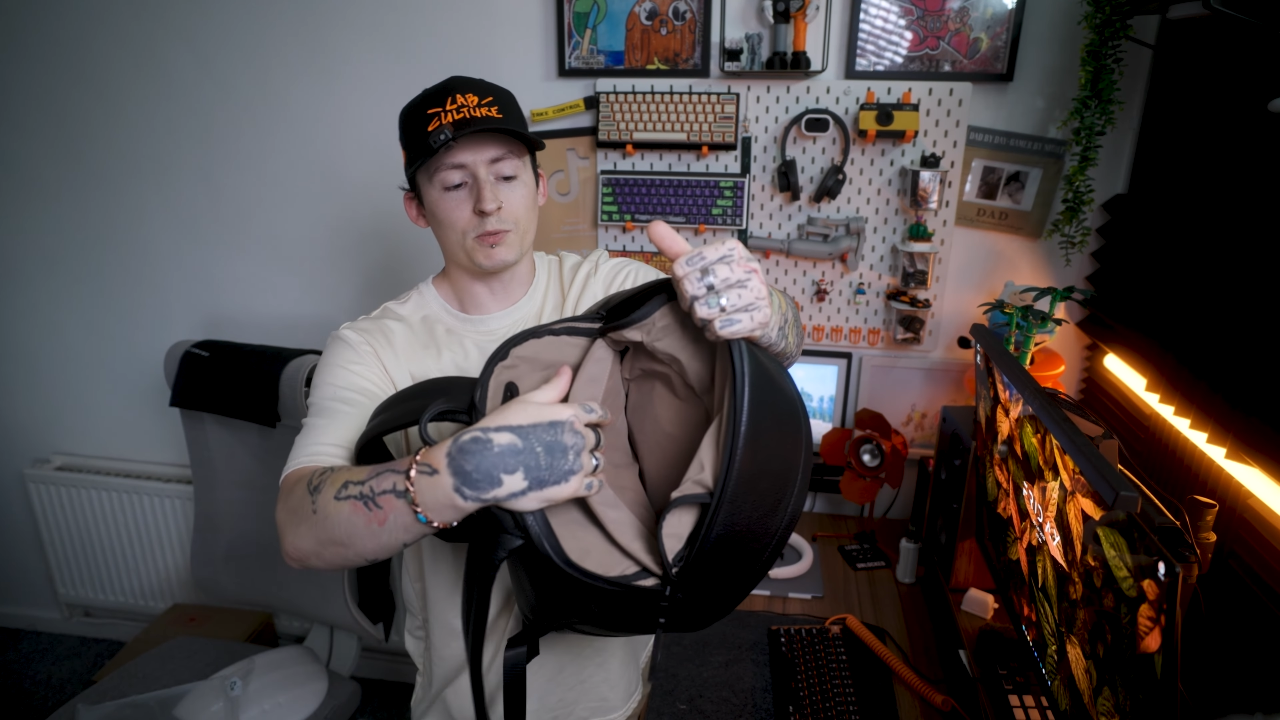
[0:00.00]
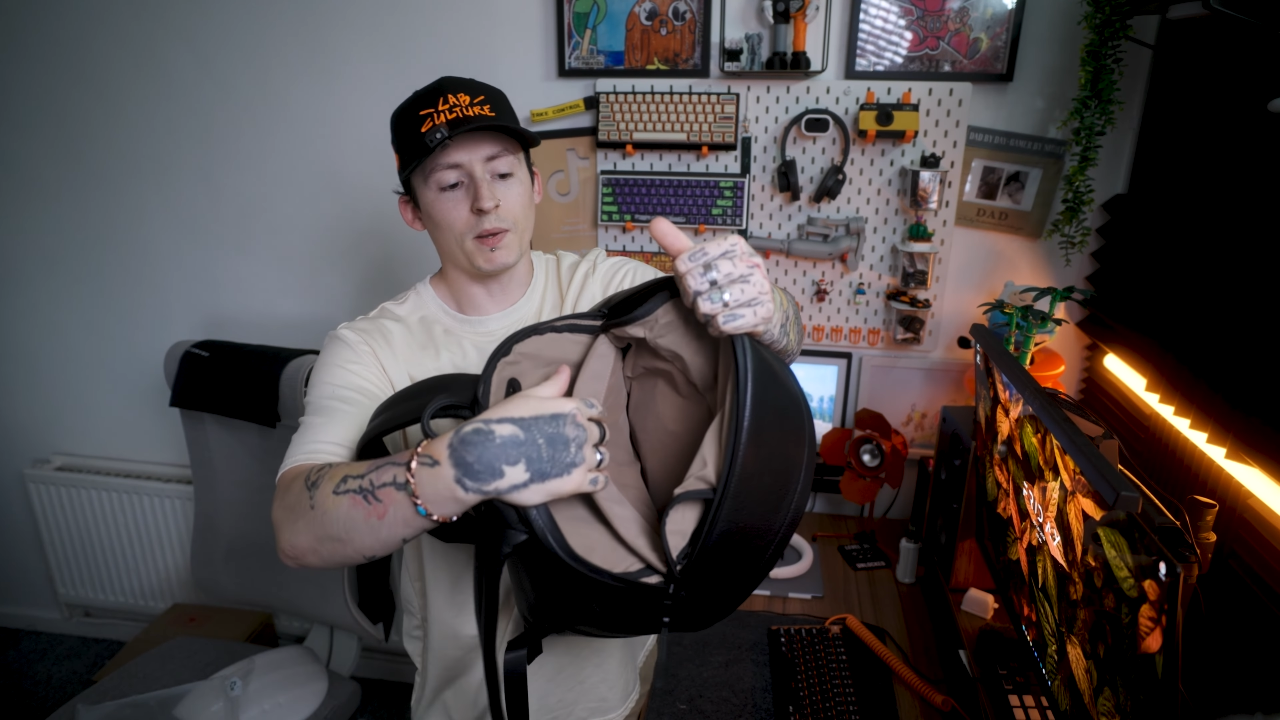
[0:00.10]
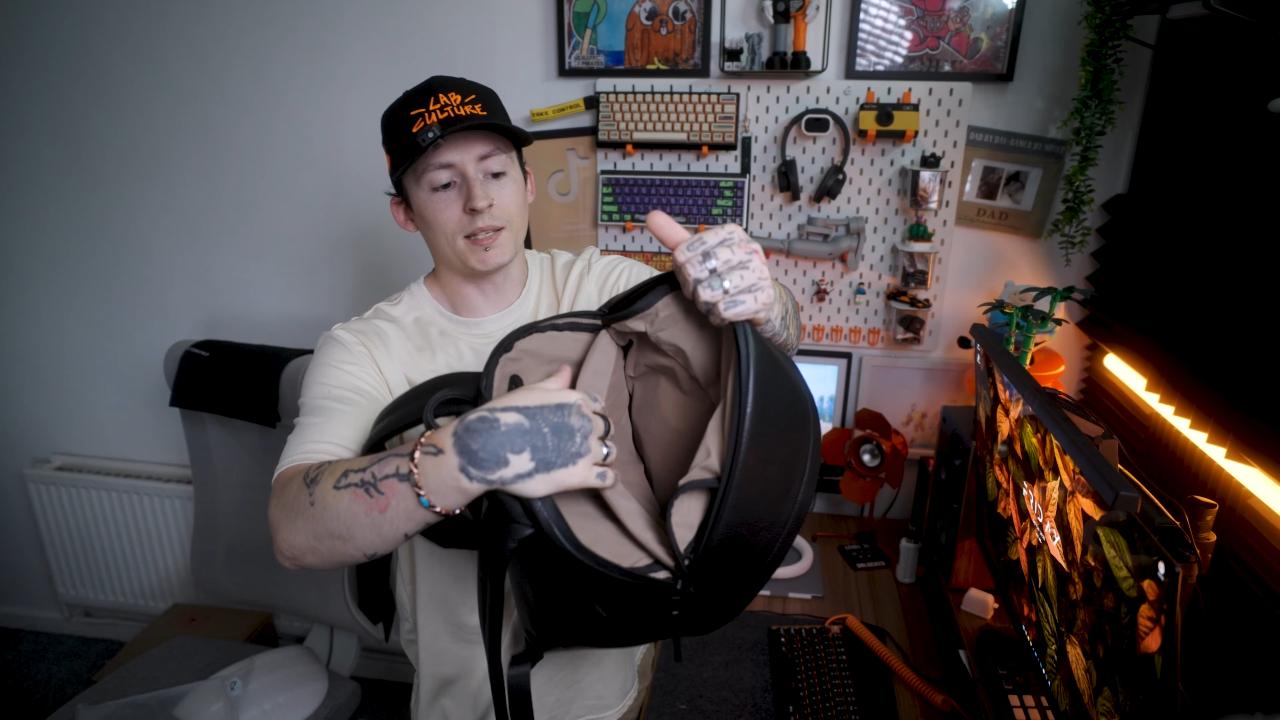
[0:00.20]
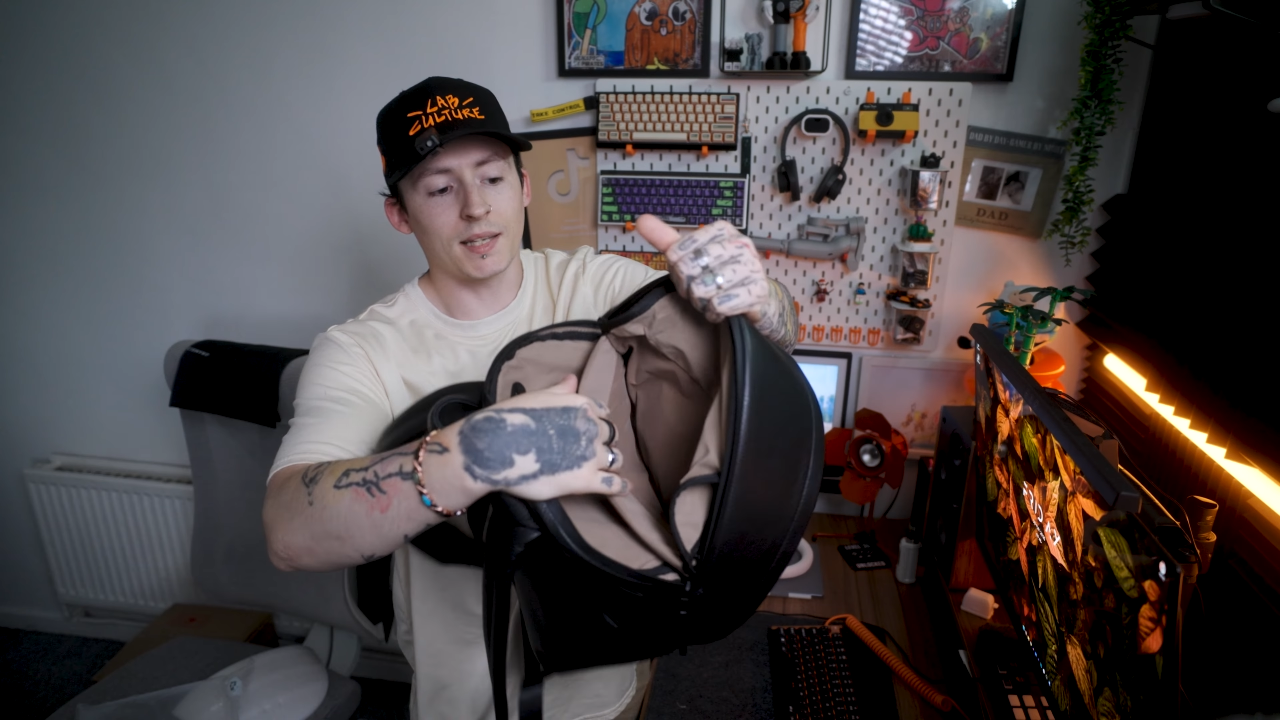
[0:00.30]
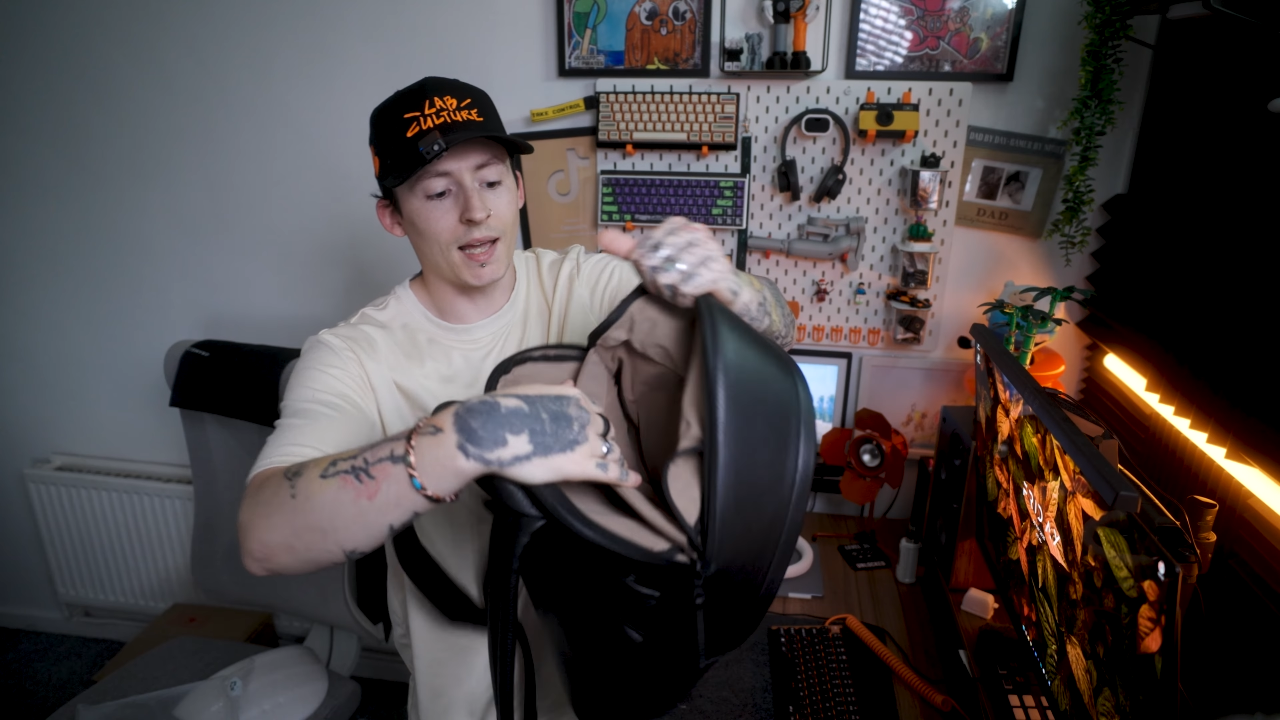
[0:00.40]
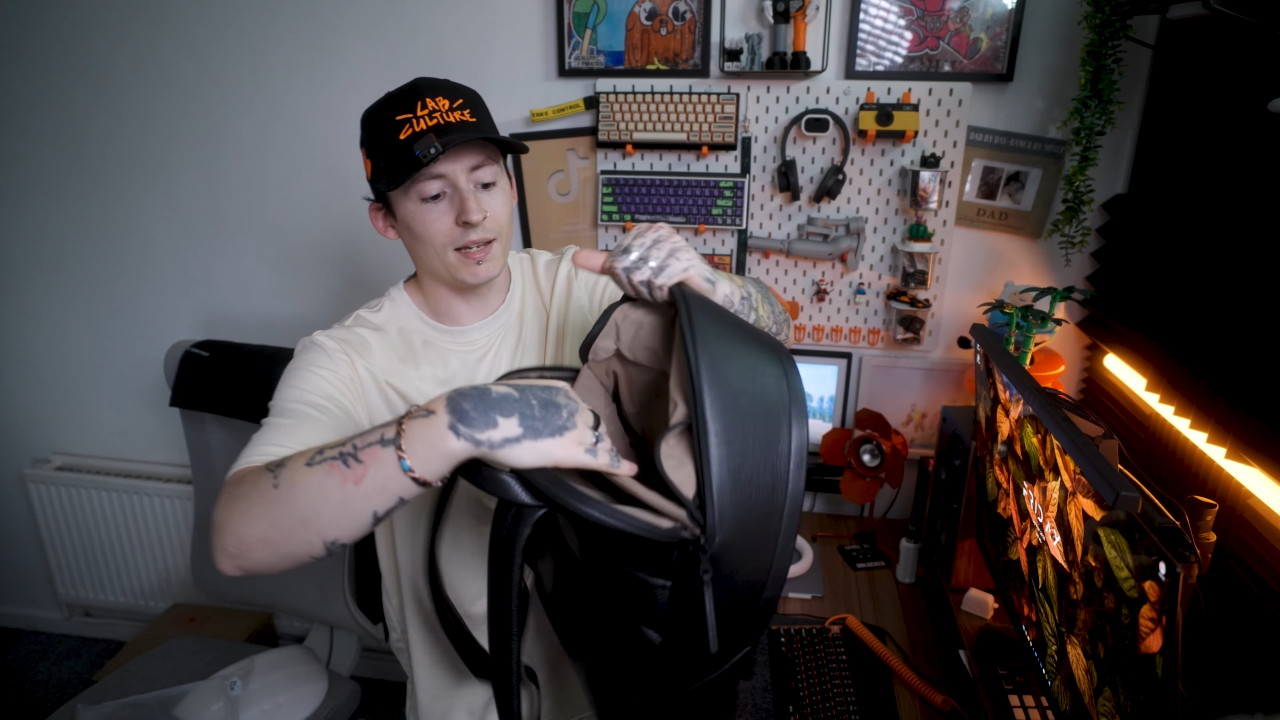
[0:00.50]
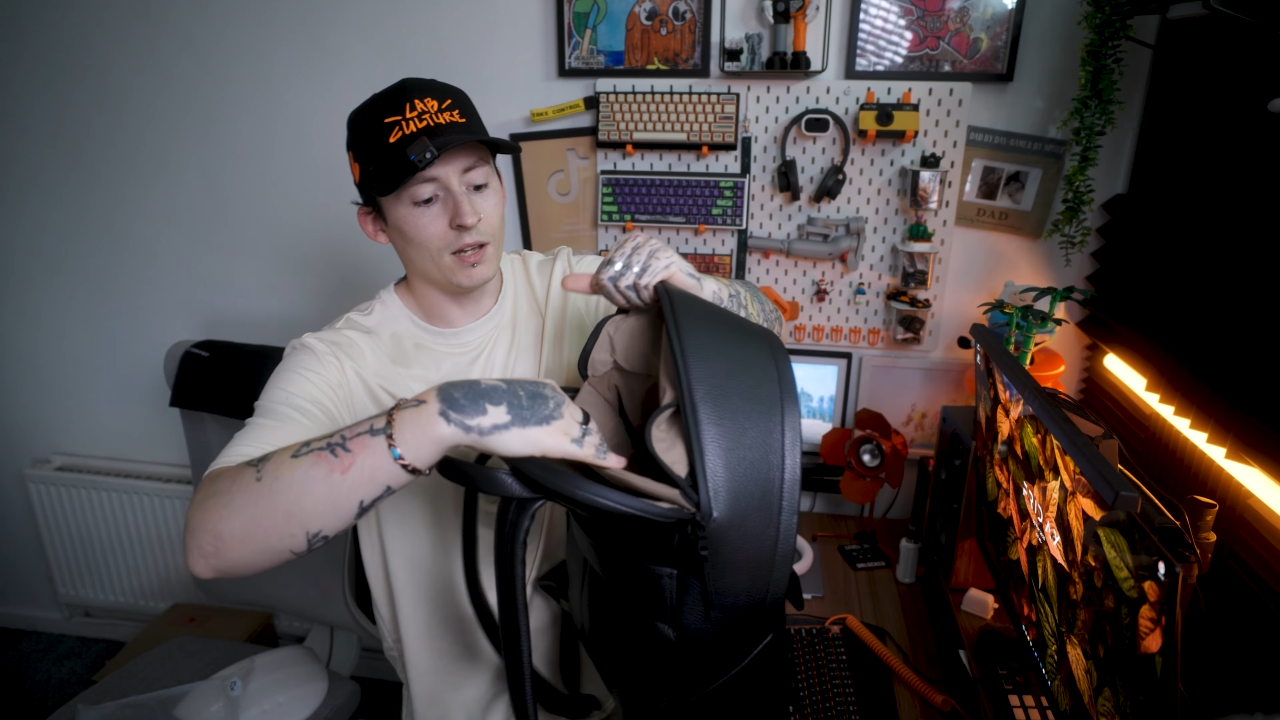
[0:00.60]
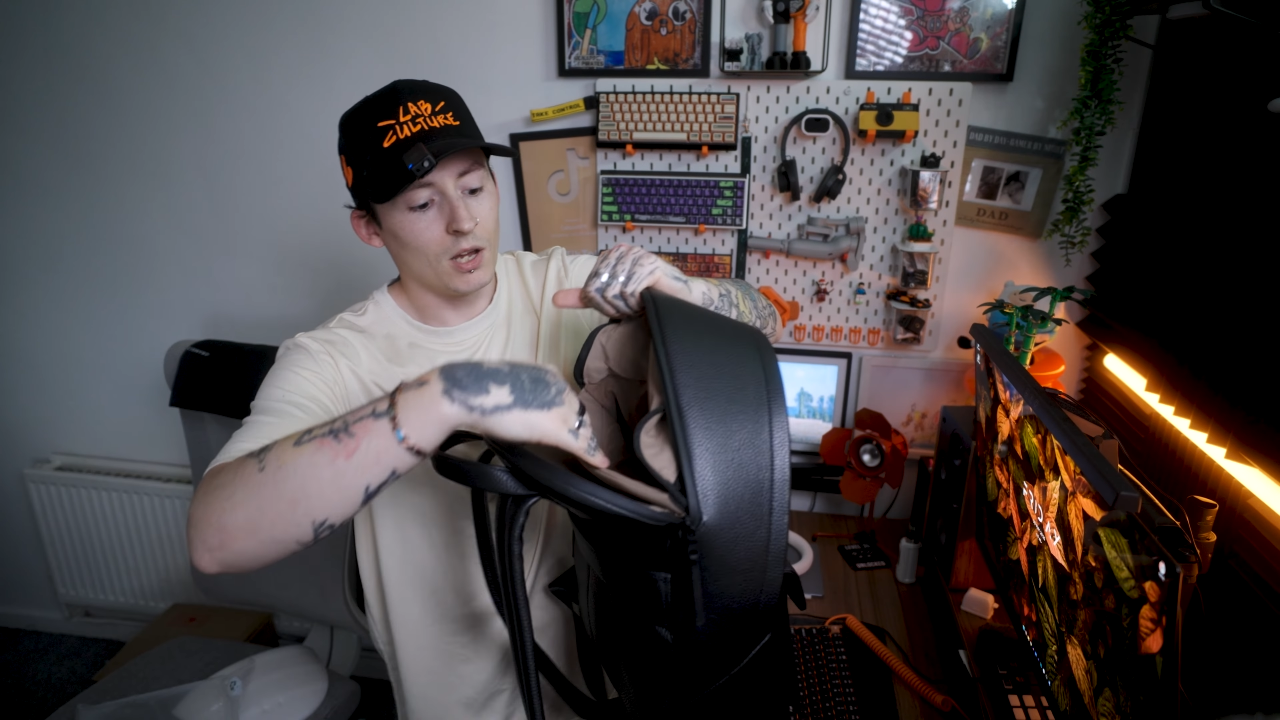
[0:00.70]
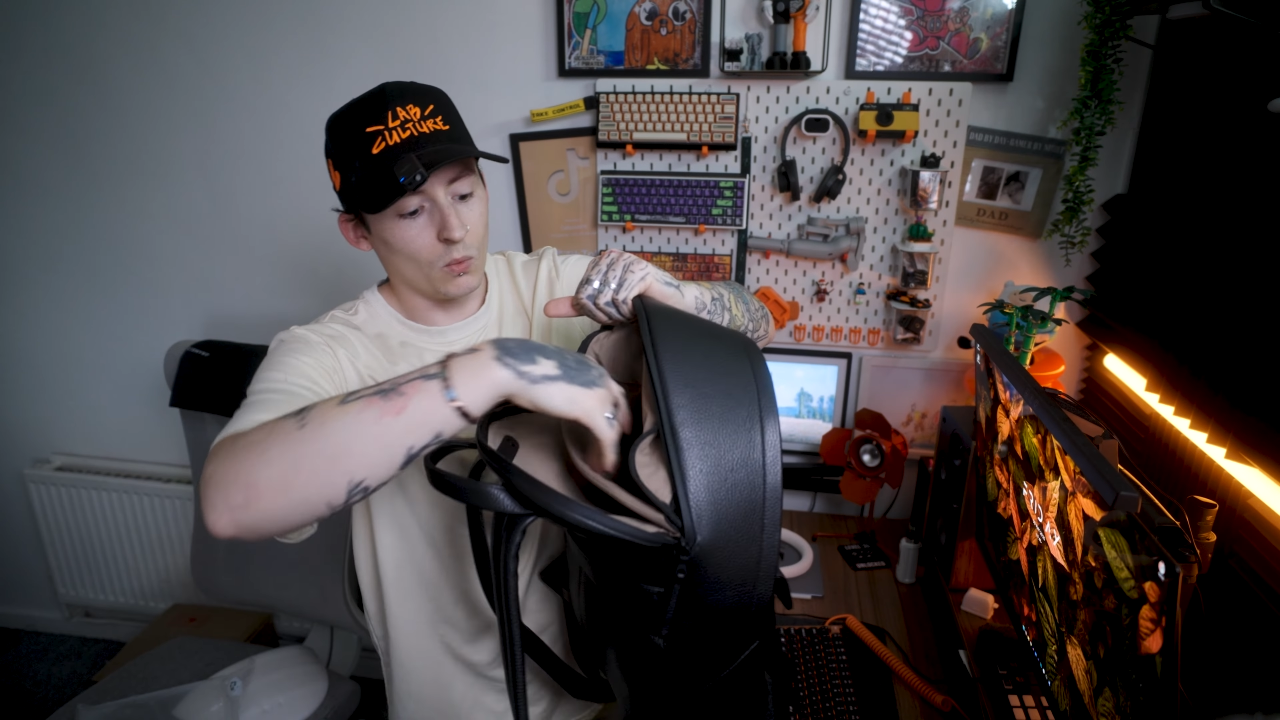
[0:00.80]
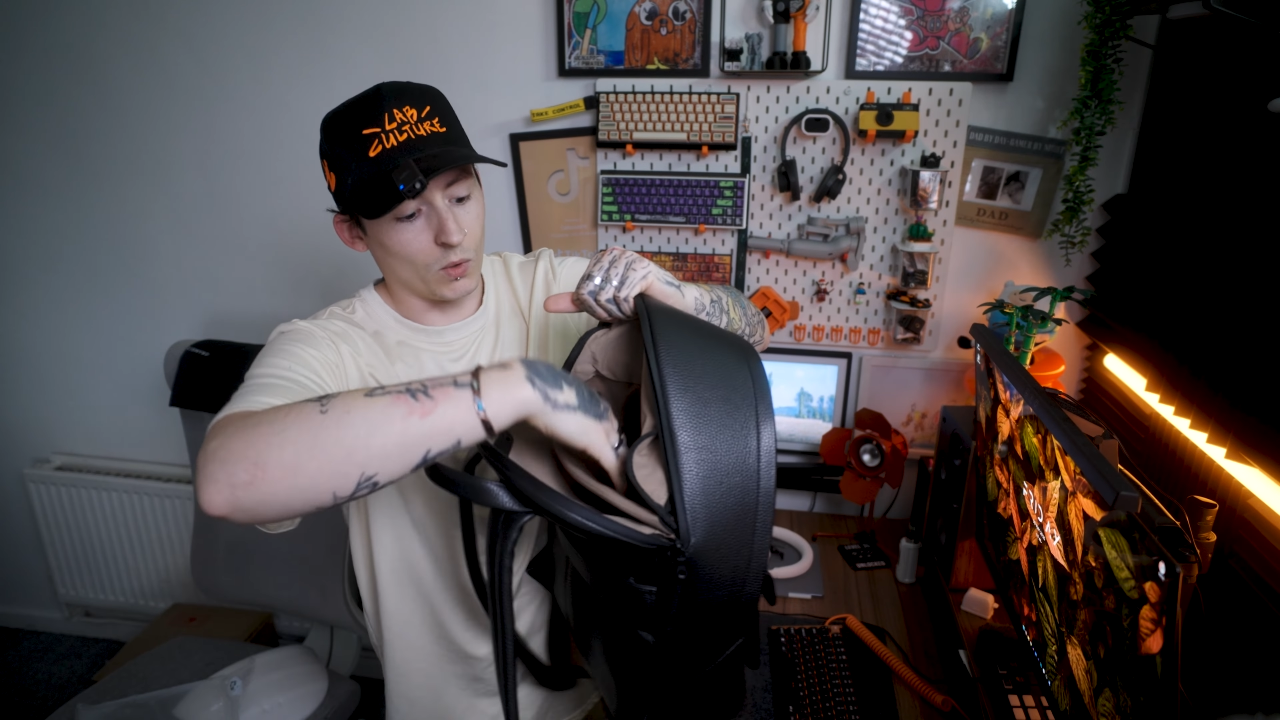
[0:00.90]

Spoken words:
space again,